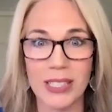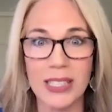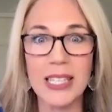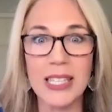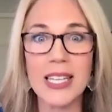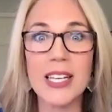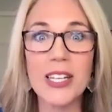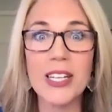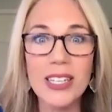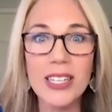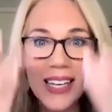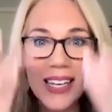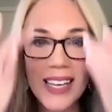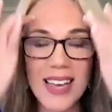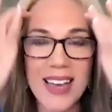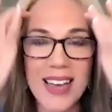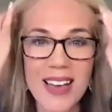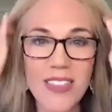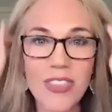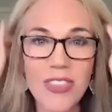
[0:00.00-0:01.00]
Literally,
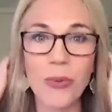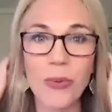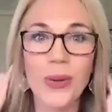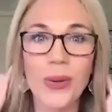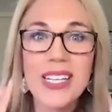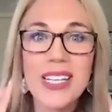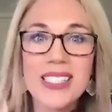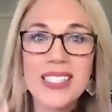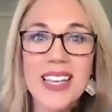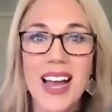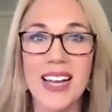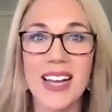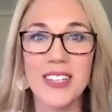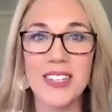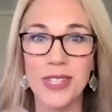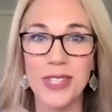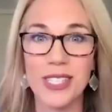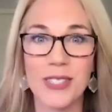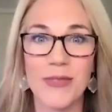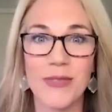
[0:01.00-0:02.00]
the reason I
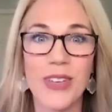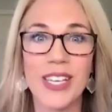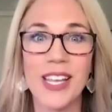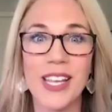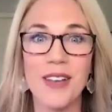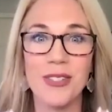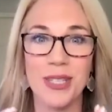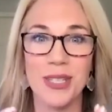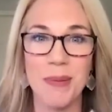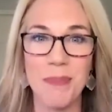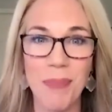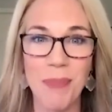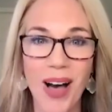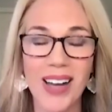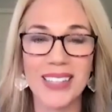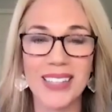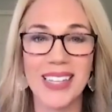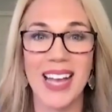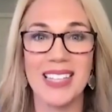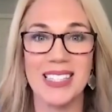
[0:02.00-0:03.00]
do these videos and
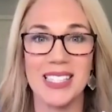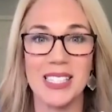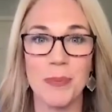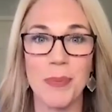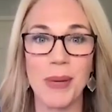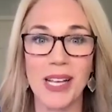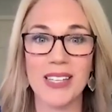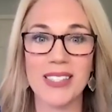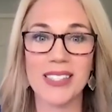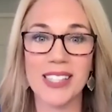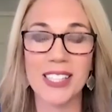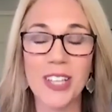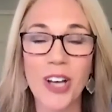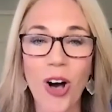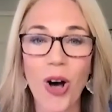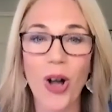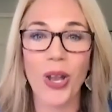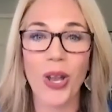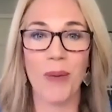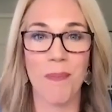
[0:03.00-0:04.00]
podcasts is because the
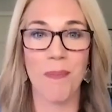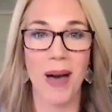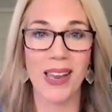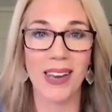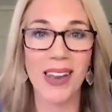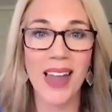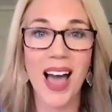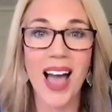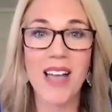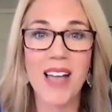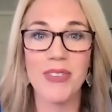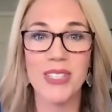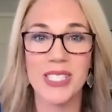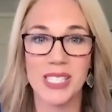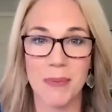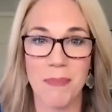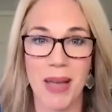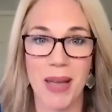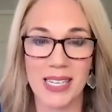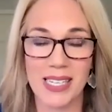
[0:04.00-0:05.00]
call on my life is
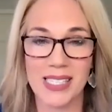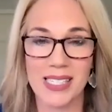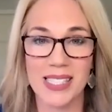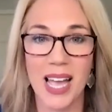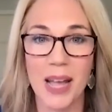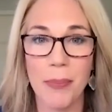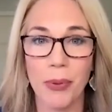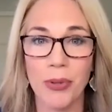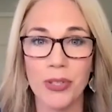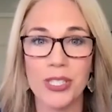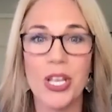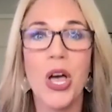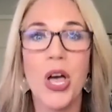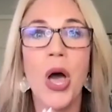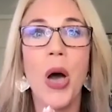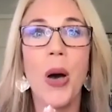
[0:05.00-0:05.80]
to make disciples.